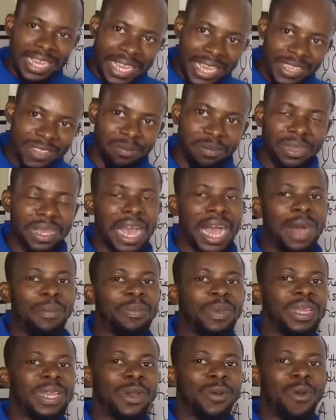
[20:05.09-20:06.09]
me up in the
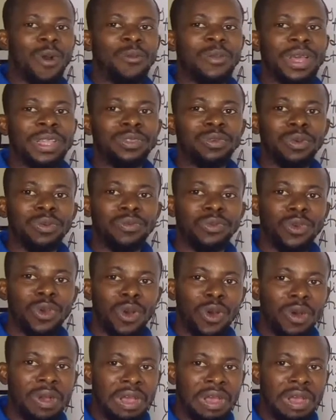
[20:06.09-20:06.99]
comment with your